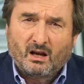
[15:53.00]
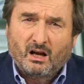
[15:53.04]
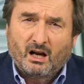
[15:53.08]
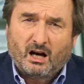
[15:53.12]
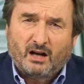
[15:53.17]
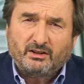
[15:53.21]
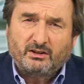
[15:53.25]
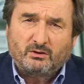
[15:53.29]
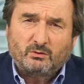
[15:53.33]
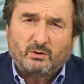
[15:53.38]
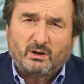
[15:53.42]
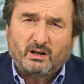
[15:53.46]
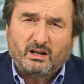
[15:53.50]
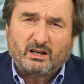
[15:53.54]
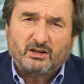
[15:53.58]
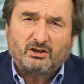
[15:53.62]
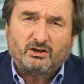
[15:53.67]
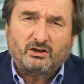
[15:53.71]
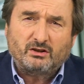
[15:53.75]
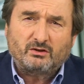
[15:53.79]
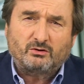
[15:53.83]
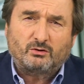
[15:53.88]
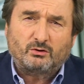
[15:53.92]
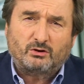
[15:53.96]
And in
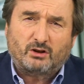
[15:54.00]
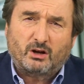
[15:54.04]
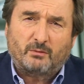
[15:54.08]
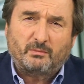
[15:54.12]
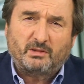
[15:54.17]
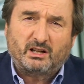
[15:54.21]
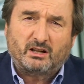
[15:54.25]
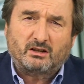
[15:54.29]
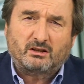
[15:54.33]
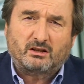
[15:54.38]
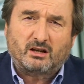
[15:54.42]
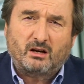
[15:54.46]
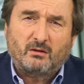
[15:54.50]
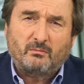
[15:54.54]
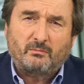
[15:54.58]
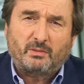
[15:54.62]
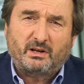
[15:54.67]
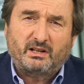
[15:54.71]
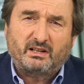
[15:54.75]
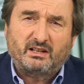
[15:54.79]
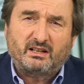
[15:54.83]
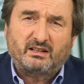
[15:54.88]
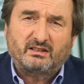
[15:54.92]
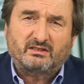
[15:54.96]
relation to dominant
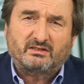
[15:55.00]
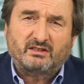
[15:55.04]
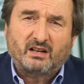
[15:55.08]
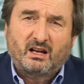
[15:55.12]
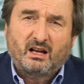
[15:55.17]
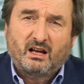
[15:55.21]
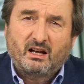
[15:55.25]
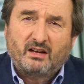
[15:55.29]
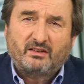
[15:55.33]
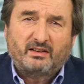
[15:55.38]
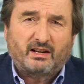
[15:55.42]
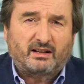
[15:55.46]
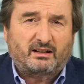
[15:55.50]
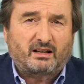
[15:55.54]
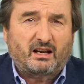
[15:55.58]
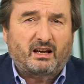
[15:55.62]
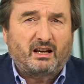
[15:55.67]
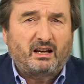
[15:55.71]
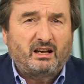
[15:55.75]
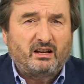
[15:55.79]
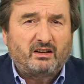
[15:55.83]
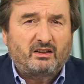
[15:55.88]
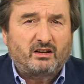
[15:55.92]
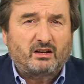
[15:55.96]
companies that
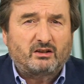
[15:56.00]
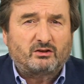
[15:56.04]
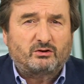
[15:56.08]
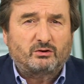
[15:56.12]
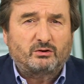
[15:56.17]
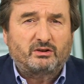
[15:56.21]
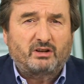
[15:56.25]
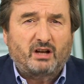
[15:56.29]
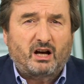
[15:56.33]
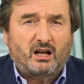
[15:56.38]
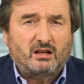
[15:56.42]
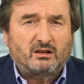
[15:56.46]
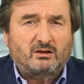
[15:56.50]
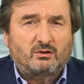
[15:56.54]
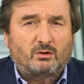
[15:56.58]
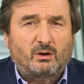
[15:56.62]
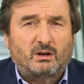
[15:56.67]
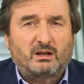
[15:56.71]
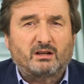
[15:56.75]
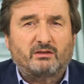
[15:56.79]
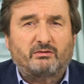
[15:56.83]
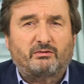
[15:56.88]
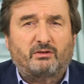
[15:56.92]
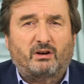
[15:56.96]
either do not
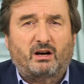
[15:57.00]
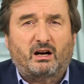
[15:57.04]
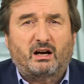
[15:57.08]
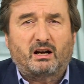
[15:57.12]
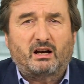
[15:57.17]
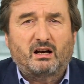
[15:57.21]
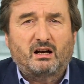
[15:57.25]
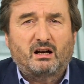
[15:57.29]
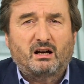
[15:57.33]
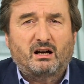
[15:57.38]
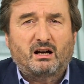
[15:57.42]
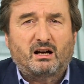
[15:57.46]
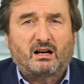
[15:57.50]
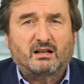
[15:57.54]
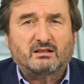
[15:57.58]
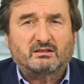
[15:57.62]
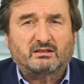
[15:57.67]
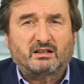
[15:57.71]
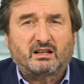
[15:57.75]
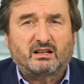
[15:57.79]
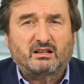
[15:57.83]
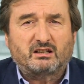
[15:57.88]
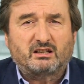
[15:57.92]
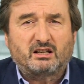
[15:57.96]
qualify as
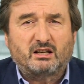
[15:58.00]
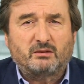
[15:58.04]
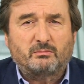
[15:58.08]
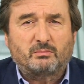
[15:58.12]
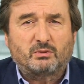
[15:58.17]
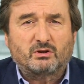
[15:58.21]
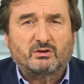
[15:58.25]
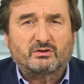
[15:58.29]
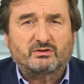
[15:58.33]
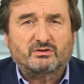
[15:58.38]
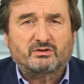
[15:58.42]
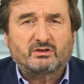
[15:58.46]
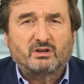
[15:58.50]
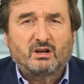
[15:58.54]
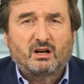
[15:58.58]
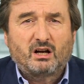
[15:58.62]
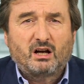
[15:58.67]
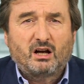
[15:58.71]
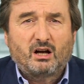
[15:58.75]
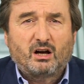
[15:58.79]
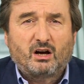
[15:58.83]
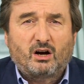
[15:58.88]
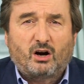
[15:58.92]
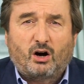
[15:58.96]
gatekeepers
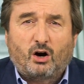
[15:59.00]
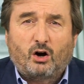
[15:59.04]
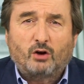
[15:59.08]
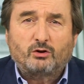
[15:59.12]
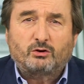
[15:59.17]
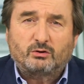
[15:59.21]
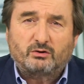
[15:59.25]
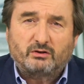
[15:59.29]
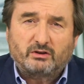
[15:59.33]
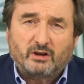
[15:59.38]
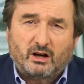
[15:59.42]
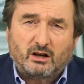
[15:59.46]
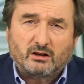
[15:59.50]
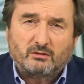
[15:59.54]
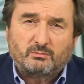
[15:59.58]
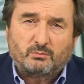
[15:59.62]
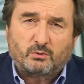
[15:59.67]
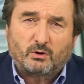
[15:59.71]
or do not